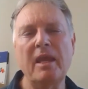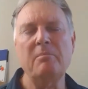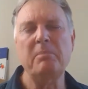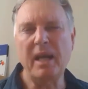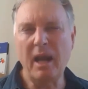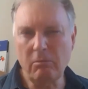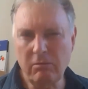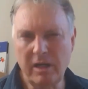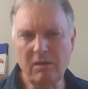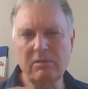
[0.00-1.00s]
But our
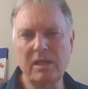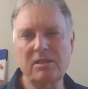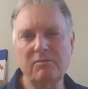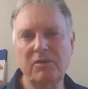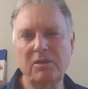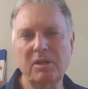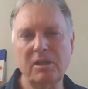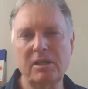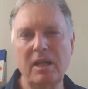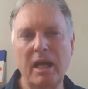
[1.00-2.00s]
real reason for doing
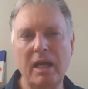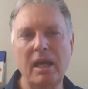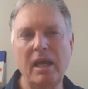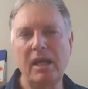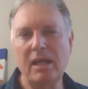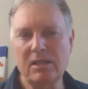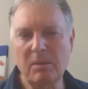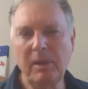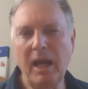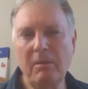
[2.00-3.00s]
it today is to
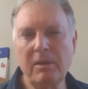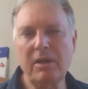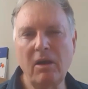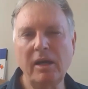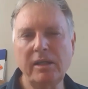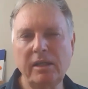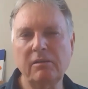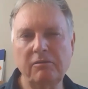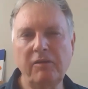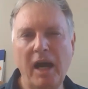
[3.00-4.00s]
play with the idea
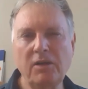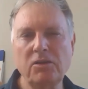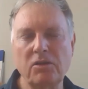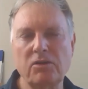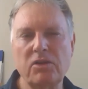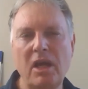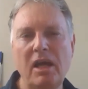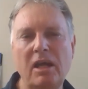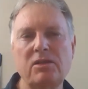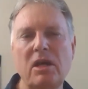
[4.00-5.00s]
of fractions.
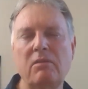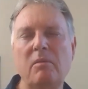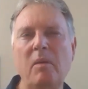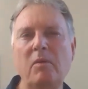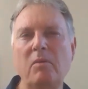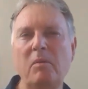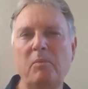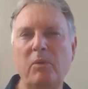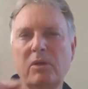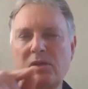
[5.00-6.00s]
And so remember, when we
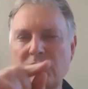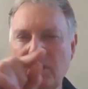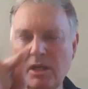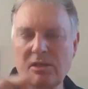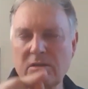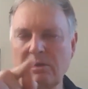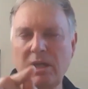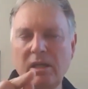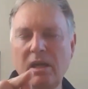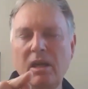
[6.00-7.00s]
put 6
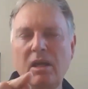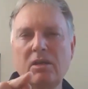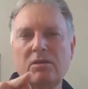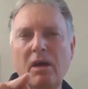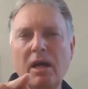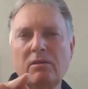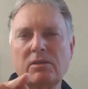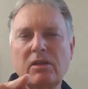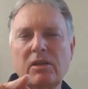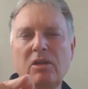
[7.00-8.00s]
green triangles
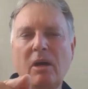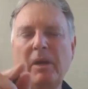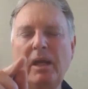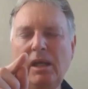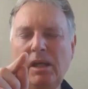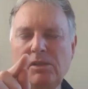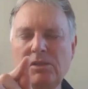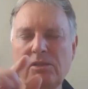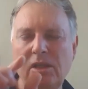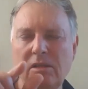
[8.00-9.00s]
on the top, each
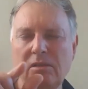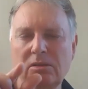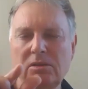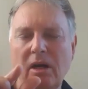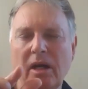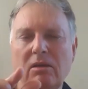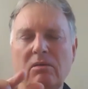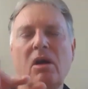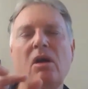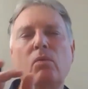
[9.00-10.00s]
single
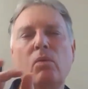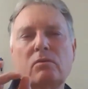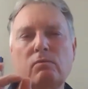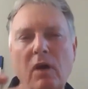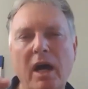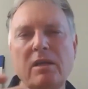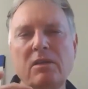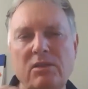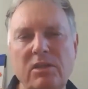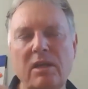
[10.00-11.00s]
triangle was
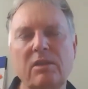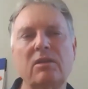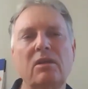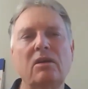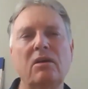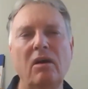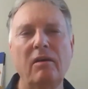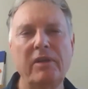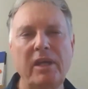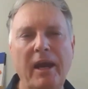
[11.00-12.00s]
1/6
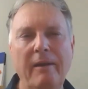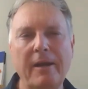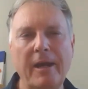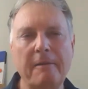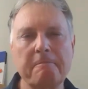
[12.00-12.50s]
of the area.